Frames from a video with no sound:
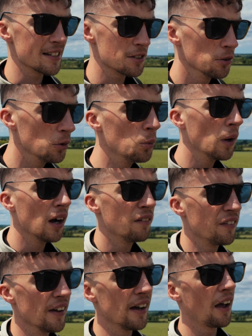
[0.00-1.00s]
it's all
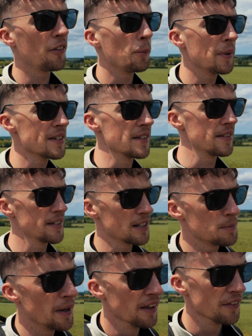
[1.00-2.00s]
worth it as a business
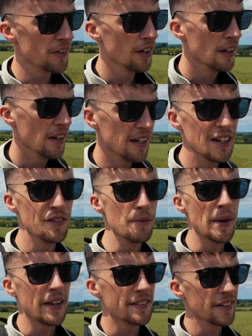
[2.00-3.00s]
expense if
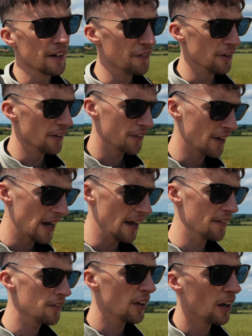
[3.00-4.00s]
it makes a difference.
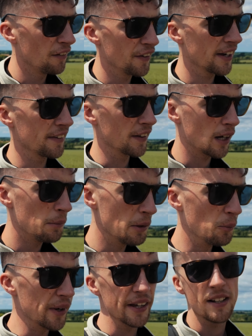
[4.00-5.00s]
And I think in the
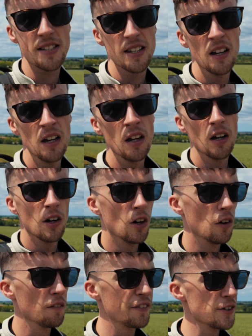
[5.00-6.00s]
coming weeks,
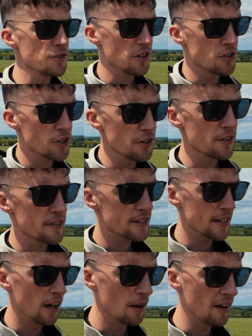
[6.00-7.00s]
on future
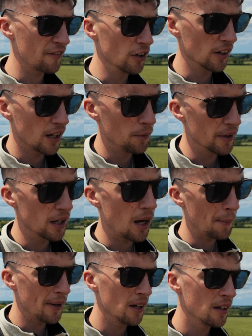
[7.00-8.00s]
shoots that I've got coming
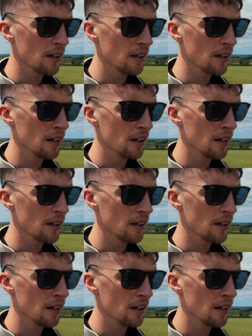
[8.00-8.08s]
up,